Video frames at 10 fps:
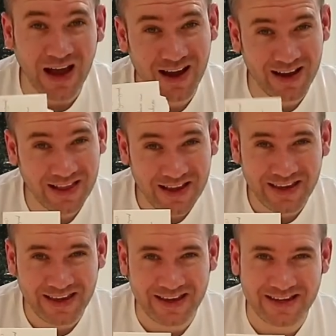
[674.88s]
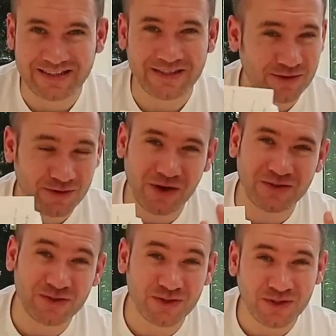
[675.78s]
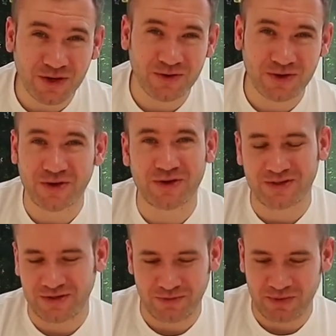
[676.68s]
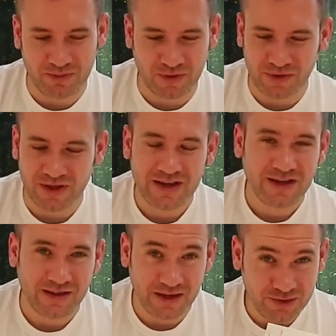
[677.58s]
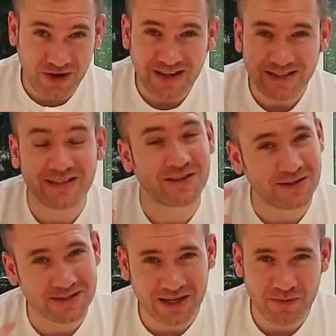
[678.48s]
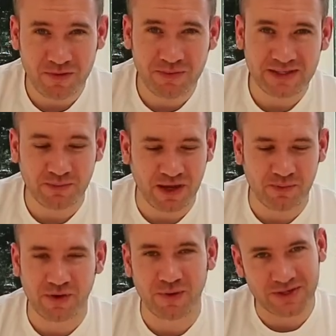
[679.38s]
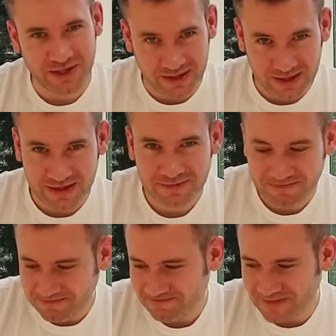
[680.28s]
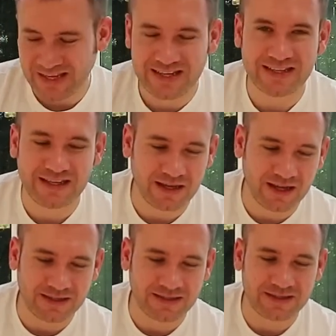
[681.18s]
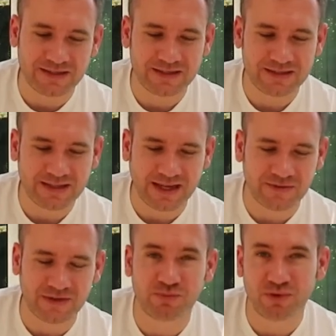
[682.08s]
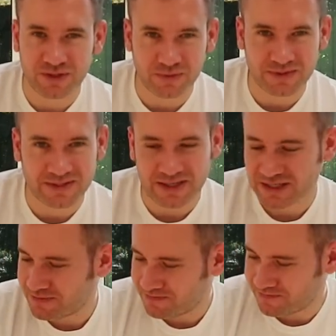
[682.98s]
I like it. You've gotten so good, you people. The address is on a separate piece of paper which I can neatly and tactfully put to one side.